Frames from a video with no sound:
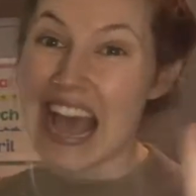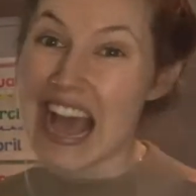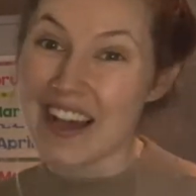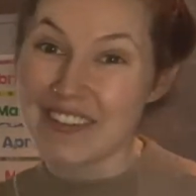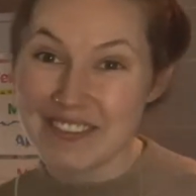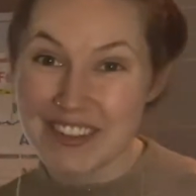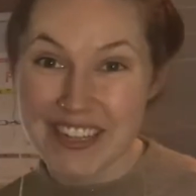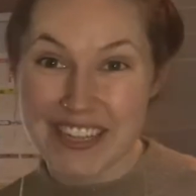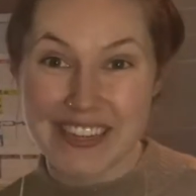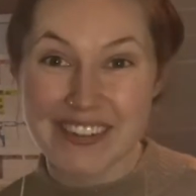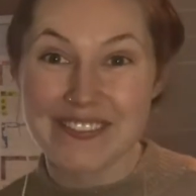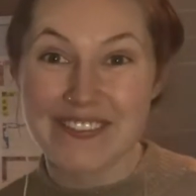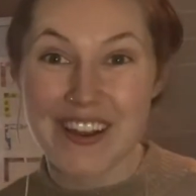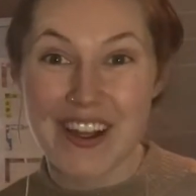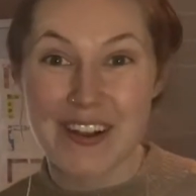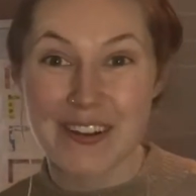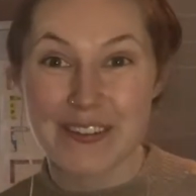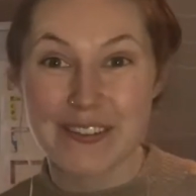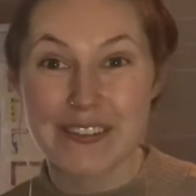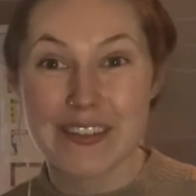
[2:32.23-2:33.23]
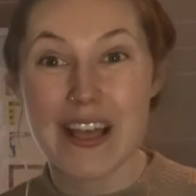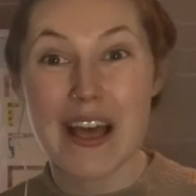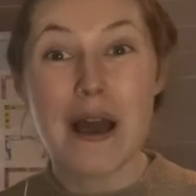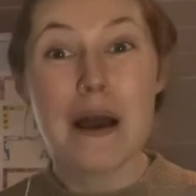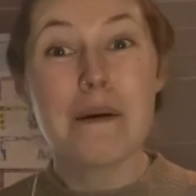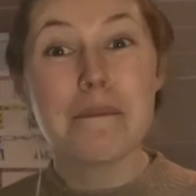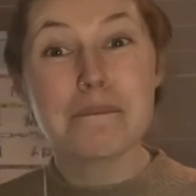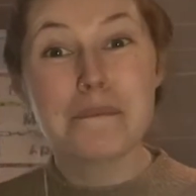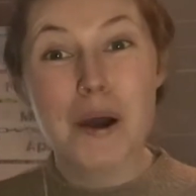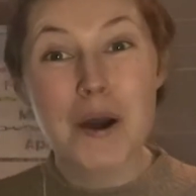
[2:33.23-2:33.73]
Evelyn Rose.
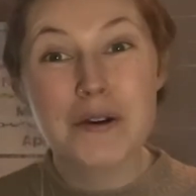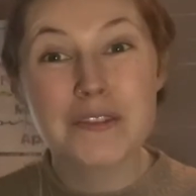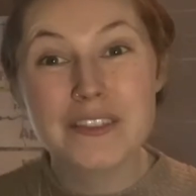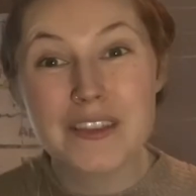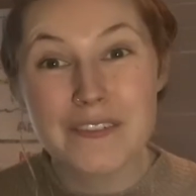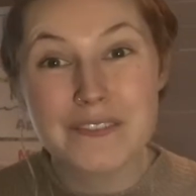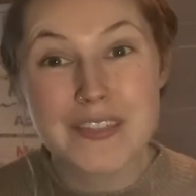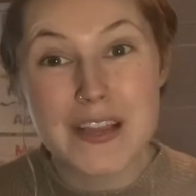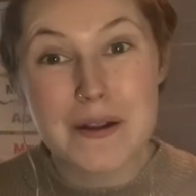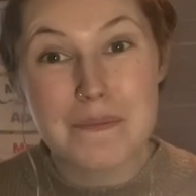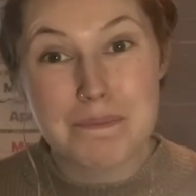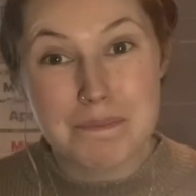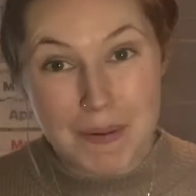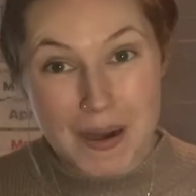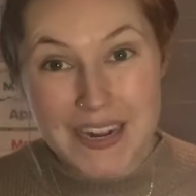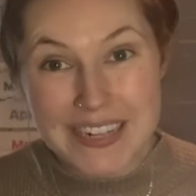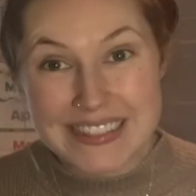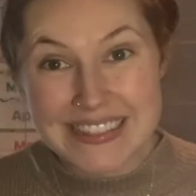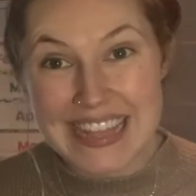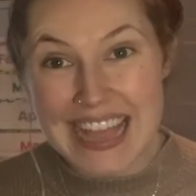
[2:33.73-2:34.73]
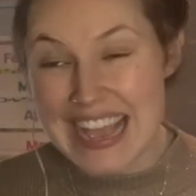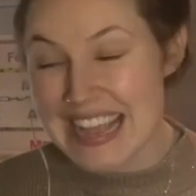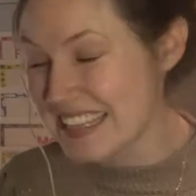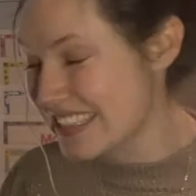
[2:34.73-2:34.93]
Both of their birthdays